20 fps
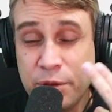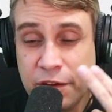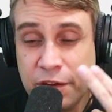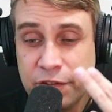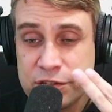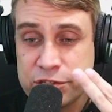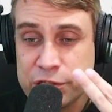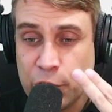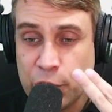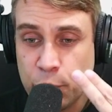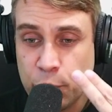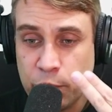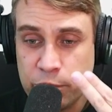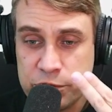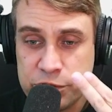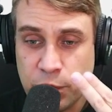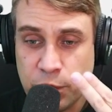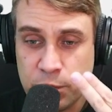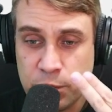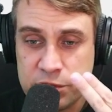of a slower
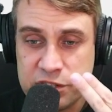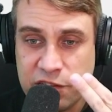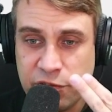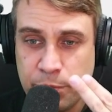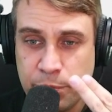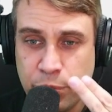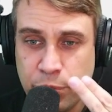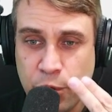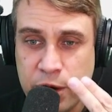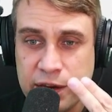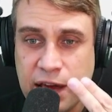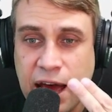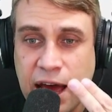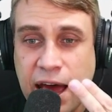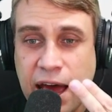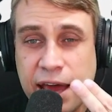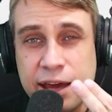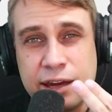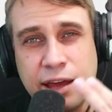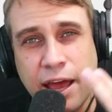result,
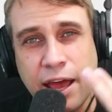7.8.